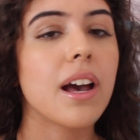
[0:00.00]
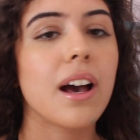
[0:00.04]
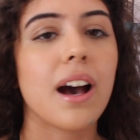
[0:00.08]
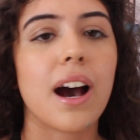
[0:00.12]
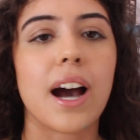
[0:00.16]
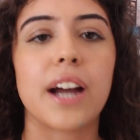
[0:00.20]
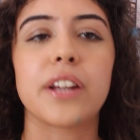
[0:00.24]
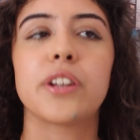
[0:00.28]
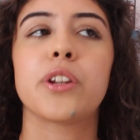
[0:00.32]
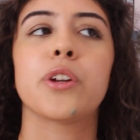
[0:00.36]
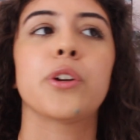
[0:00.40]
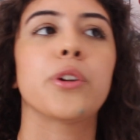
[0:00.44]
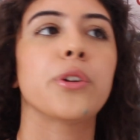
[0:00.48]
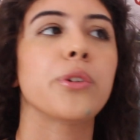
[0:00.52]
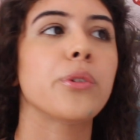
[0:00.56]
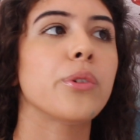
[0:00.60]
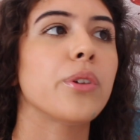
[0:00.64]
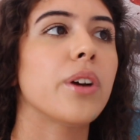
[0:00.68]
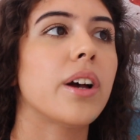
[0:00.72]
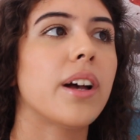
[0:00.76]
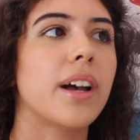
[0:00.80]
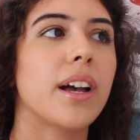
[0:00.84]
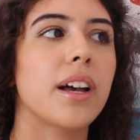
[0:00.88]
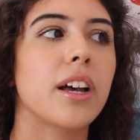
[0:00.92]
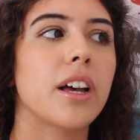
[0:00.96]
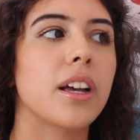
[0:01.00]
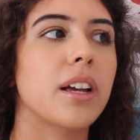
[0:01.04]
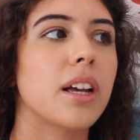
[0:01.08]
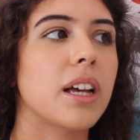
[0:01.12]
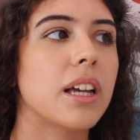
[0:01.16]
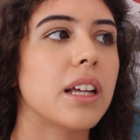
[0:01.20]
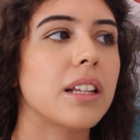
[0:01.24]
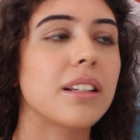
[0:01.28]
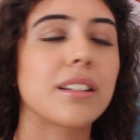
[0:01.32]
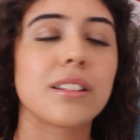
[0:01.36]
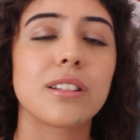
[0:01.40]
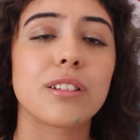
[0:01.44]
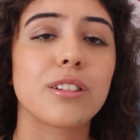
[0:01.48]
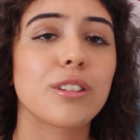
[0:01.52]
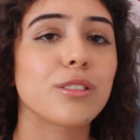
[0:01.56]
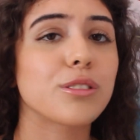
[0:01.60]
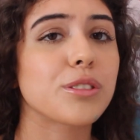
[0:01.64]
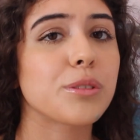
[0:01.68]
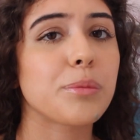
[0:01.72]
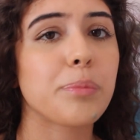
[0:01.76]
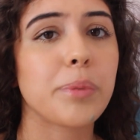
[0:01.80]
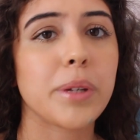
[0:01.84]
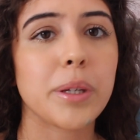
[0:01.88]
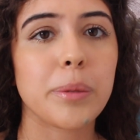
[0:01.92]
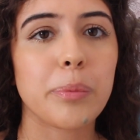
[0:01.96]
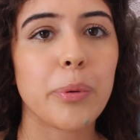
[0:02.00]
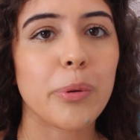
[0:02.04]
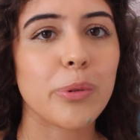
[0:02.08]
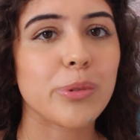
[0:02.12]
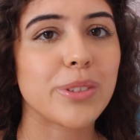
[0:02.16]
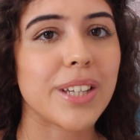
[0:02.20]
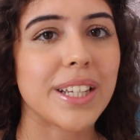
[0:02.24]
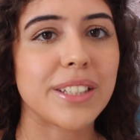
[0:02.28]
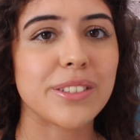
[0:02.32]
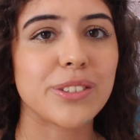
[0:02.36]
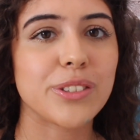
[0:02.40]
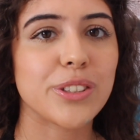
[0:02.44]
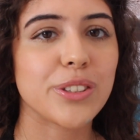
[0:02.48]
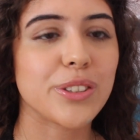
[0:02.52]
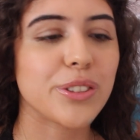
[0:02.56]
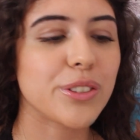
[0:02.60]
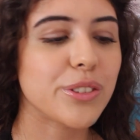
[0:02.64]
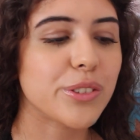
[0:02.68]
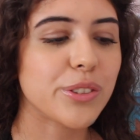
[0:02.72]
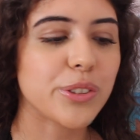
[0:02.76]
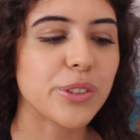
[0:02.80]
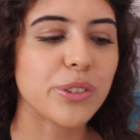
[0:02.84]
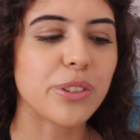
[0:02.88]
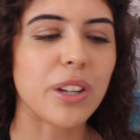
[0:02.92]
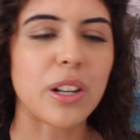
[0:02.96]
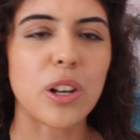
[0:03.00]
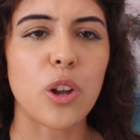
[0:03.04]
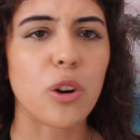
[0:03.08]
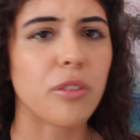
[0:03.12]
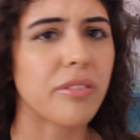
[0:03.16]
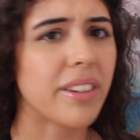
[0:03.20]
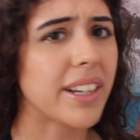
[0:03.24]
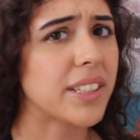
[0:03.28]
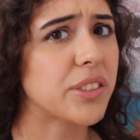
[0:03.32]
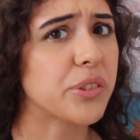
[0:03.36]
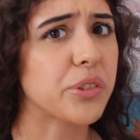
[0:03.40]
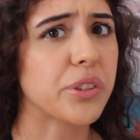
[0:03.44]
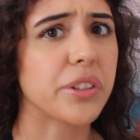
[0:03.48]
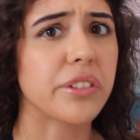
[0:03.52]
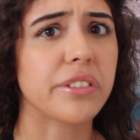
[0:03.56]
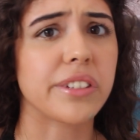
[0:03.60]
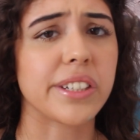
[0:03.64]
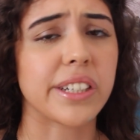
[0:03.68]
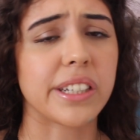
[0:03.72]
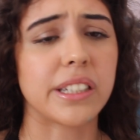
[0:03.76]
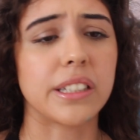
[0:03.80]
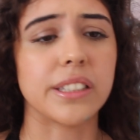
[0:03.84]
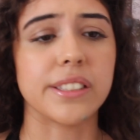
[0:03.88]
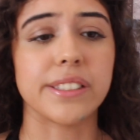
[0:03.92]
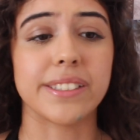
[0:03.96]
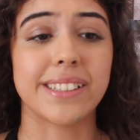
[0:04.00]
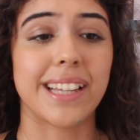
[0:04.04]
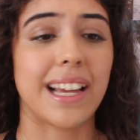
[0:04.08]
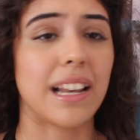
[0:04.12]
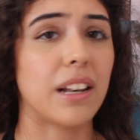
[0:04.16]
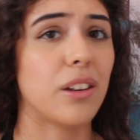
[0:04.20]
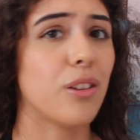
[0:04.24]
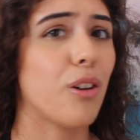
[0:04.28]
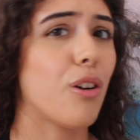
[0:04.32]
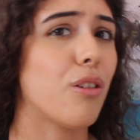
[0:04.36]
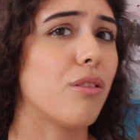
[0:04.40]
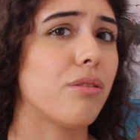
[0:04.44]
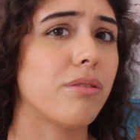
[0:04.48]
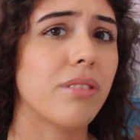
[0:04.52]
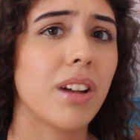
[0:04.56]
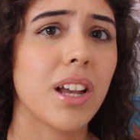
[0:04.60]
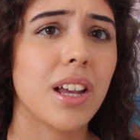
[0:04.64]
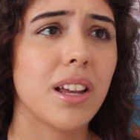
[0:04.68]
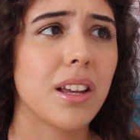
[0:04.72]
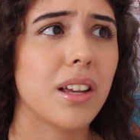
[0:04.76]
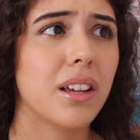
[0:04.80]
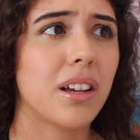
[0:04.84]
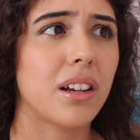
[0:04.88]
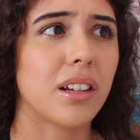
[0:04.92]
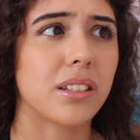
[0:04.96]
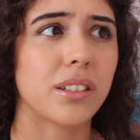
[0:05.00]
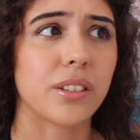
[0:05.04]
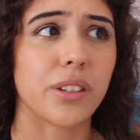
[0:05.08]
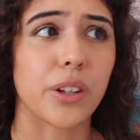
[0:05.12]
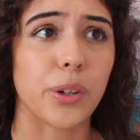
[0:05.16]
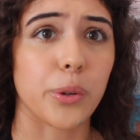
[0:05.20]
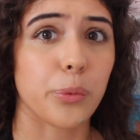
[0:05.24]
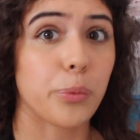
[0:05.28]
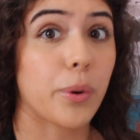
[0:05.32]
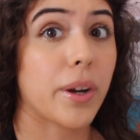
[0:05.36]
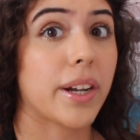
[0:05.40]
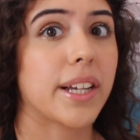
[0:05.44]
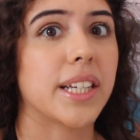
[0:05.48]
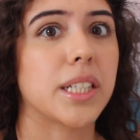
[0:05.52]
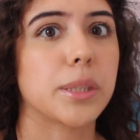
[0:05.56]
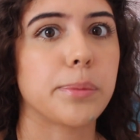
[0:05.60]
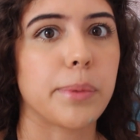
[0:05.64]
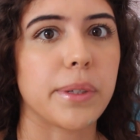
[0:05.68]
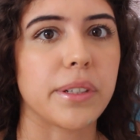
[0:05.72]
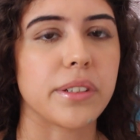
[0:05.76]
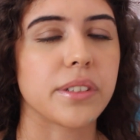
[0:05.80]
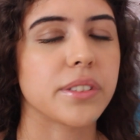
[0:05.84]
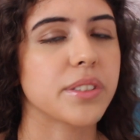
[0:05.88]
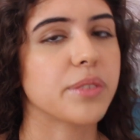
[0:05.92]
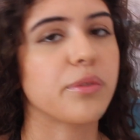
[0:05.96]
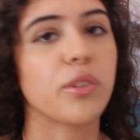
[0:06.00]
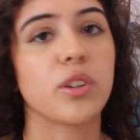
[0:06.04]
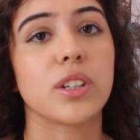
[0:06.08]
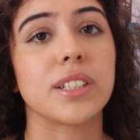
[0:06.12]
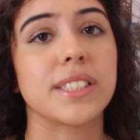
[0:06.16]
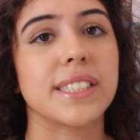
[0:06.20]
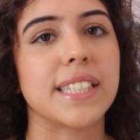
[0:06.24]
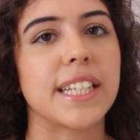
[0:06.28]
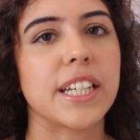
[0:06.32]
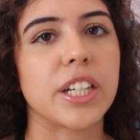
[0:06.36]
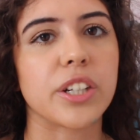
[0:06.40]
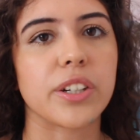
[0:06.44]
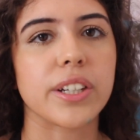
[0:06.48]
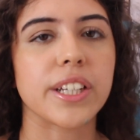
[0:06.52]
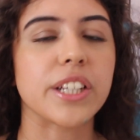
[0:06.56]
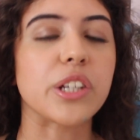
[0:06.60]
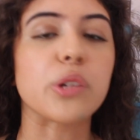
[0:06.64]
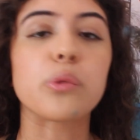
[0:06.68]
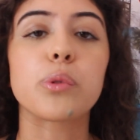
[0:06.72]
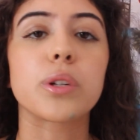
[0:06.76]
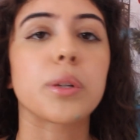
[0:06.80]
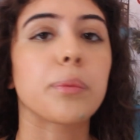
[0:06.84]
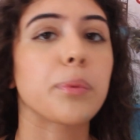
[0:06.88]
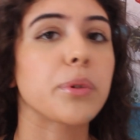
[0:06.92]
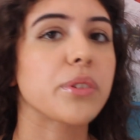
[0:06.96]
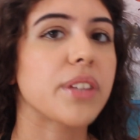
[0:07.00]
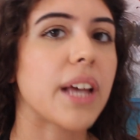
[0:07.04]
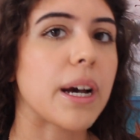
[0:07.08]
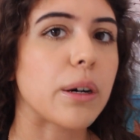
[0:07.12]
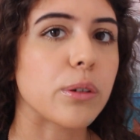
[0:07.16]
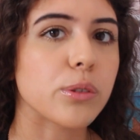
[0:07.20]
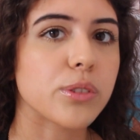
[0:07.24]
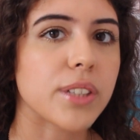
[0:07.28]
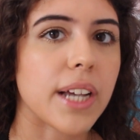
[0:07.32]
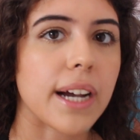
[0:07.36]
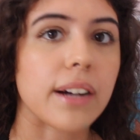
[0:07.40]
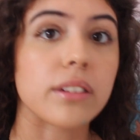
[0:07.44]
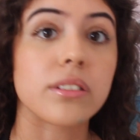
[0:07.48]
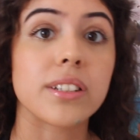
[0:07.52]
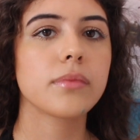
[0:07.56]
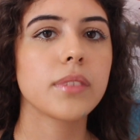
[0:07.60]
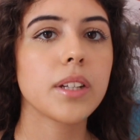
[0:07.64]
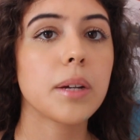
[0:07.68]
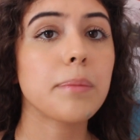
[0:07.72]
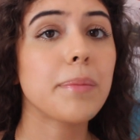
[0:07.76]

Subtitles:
I know lots of people tend to do a lot of extracurriculars, a lot of, I don't know, work experience, volunteering. You want to put that all down.